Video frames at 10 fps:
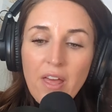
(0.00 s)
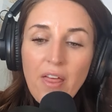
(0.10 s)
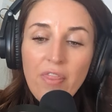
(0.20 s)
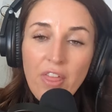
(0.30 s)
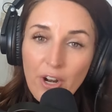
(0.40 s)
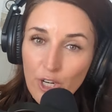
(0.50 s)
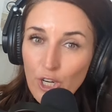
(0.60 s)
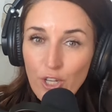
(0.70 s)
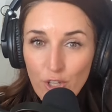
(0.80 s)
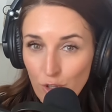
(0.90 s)
and their
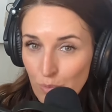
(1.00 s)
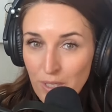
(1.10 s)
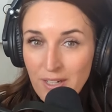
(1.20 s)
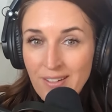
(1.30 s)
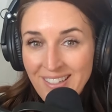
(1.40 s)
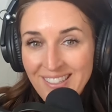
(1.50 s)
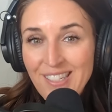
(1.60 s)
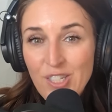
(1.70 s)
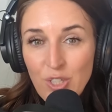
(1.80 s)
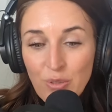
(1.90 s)

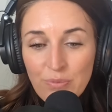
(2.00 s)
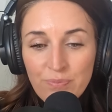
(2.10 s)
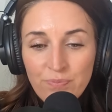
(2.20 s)
humanness too.